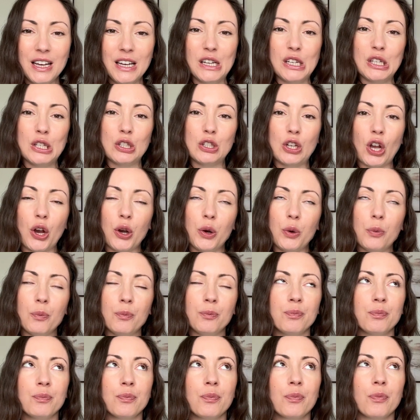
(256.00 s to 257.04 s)
So
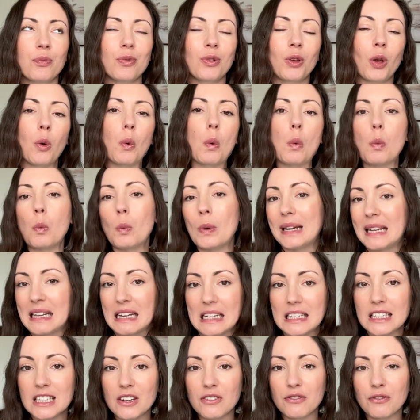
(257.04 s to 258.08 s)
we
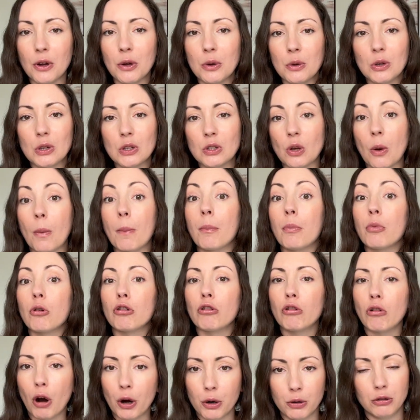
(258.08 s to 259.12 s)
need to focus on
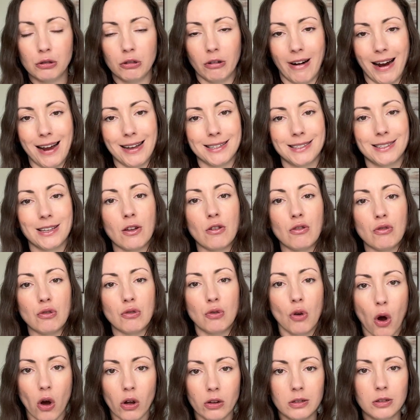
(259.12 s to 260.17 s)
progress,
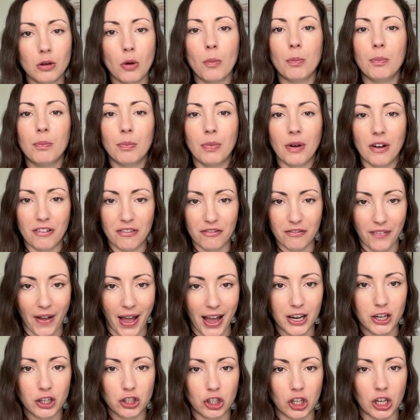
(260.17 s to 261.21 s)
not
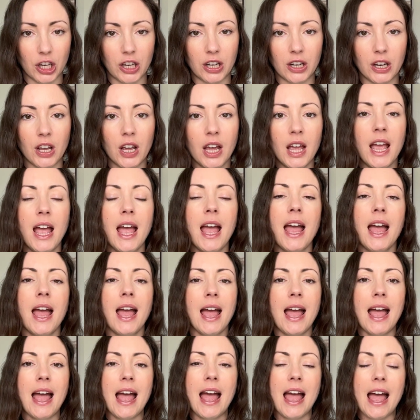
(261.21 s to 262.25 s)
perfection.
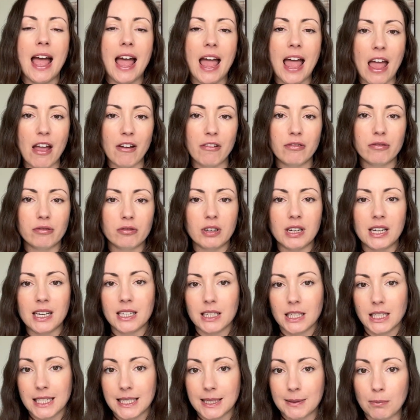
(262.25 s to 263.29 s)
Every
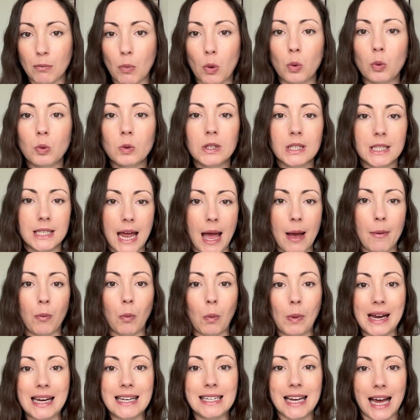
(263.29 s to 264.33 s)
small step
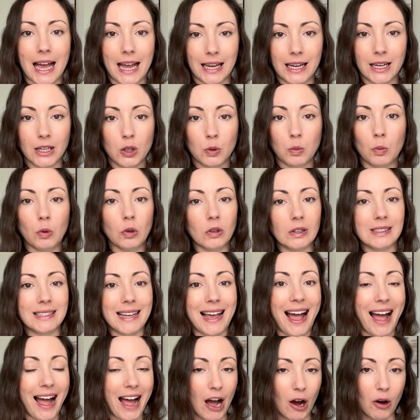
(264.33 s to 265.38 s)
we take towards a
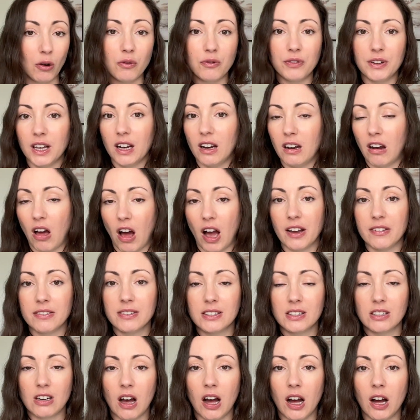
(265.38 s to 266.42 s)
healthier
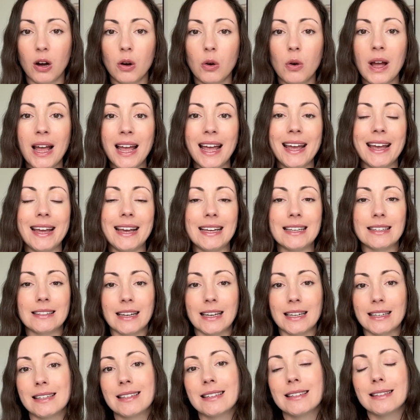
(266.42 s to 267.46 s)
lifestyle is
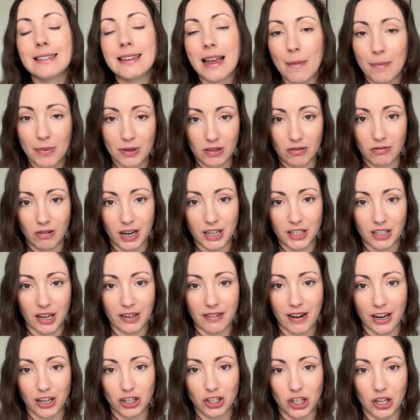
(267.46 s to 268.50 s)
a step in the right
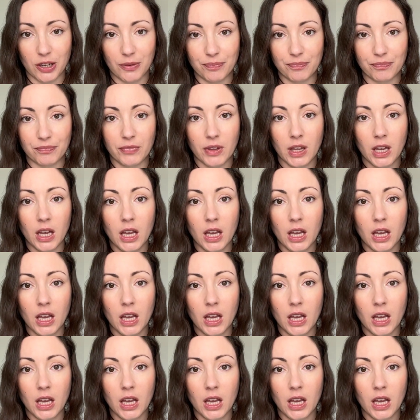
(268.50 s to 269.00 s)
direction.